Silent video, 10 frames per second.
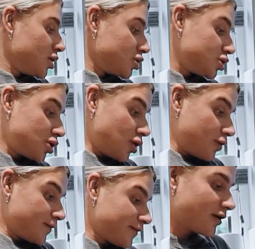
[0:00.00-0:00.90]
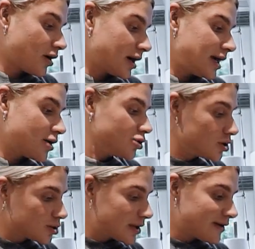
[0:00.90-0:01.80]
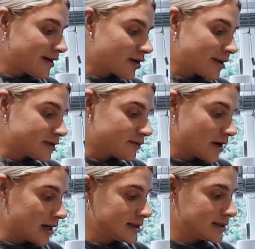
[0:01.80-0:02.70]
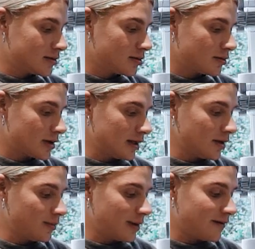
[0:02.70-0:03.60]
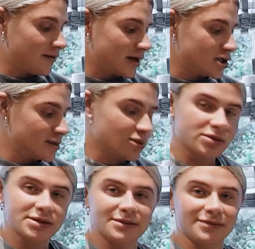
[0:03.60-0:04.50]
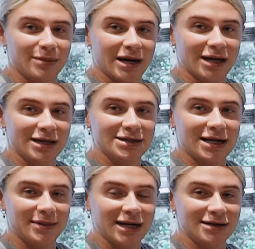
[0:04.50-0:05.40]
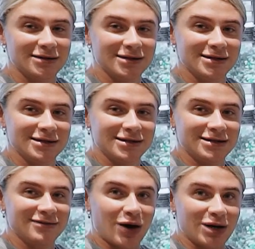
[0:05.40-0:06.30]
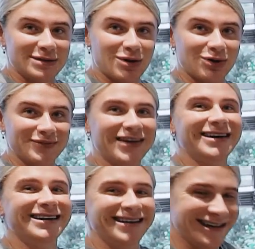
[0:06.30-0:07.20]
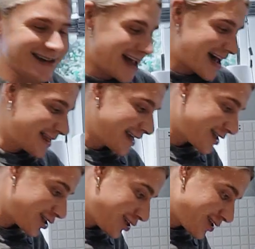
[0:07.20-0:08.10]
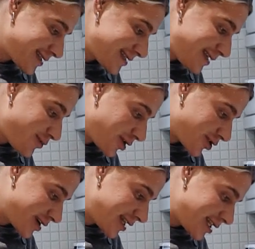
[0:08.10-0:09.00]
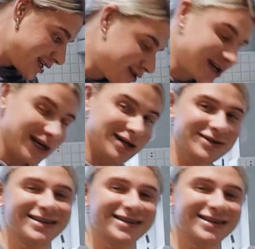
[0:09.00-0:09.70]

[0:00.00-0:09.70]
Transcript: So I've got here 125 grams of rice, a little bit of vegetables, and by a little I mean very small. I think that you can see one green thing here.